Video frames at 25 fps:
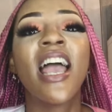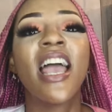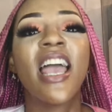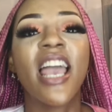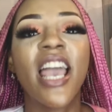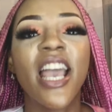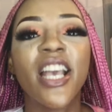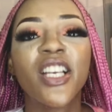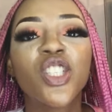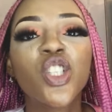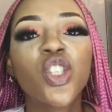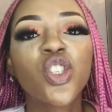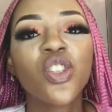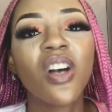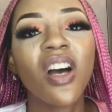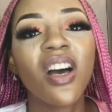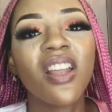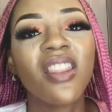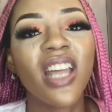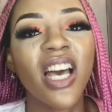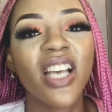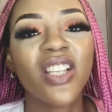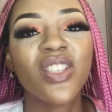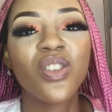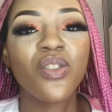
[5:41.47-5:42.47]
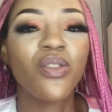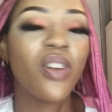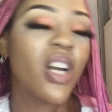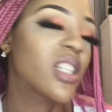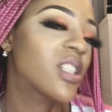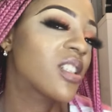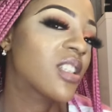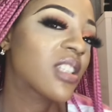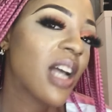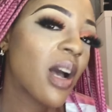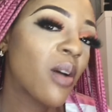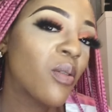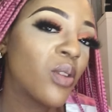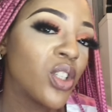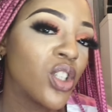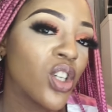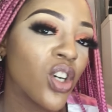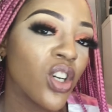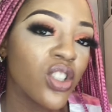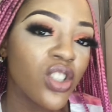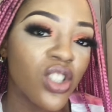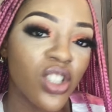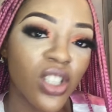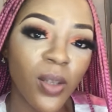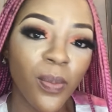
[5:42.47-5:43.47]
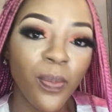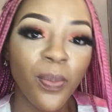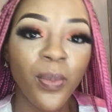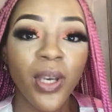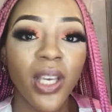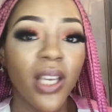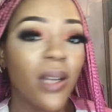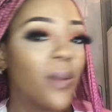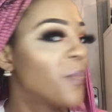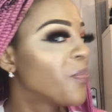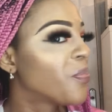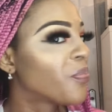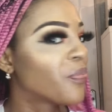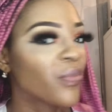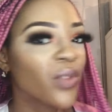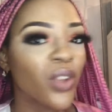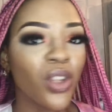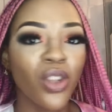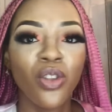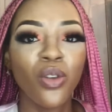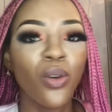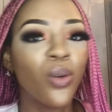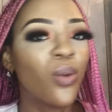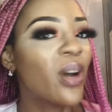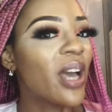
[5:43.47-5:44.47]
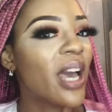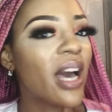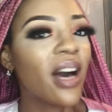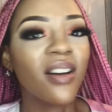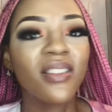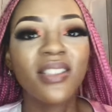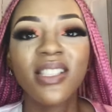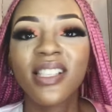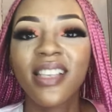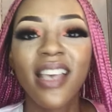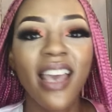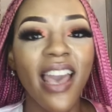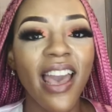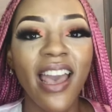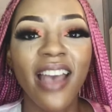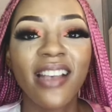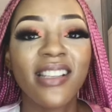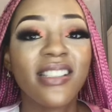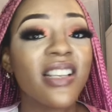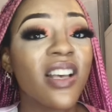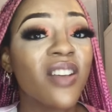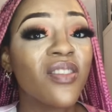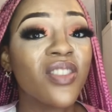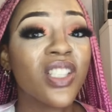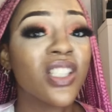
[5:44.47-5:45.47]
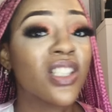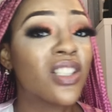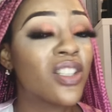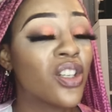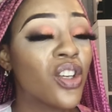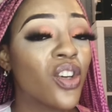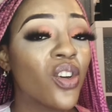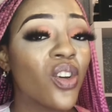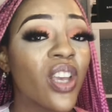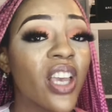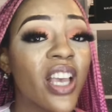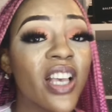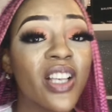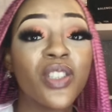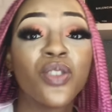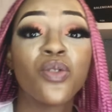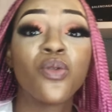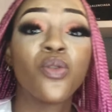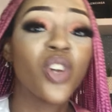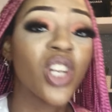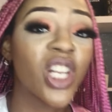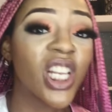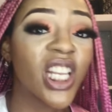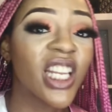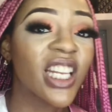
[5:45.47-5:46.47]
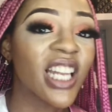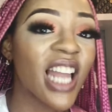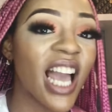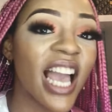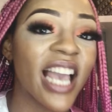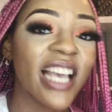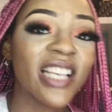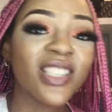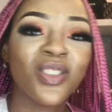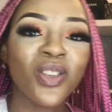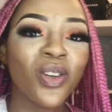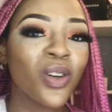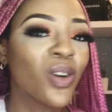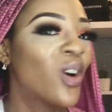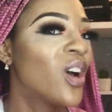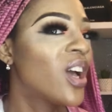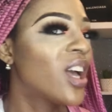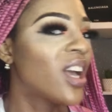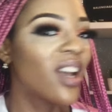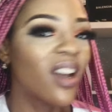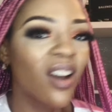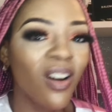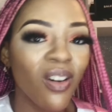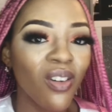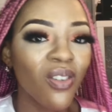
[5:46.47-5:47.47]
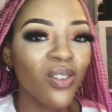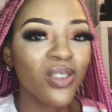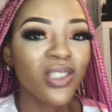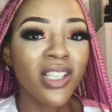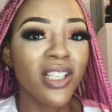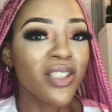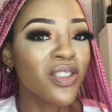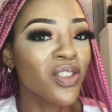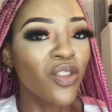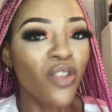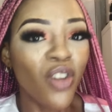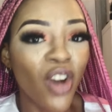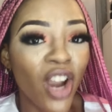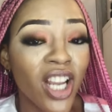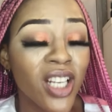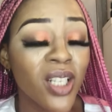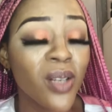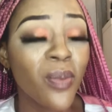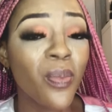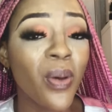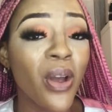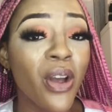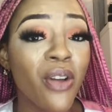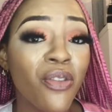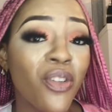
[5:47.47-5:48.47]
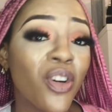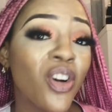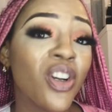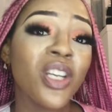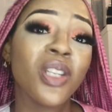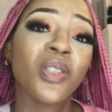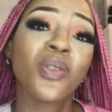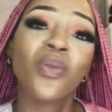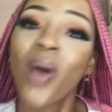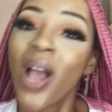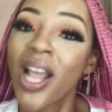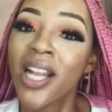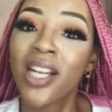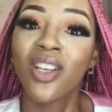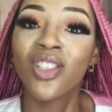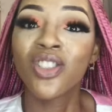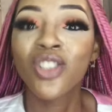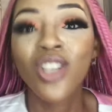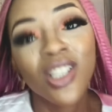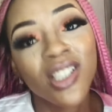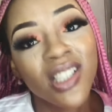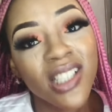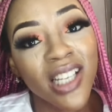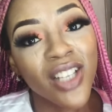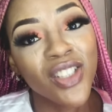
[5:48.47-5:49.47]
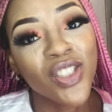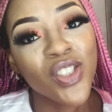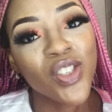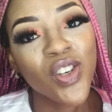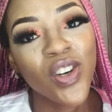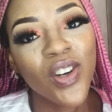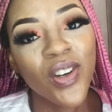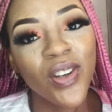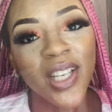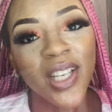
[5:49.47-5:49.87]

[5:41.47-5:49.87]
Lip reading: ensure that you register with your GP. Healthcare service in the UK is really nice. So since you've already paid for it, why not just enjoy it?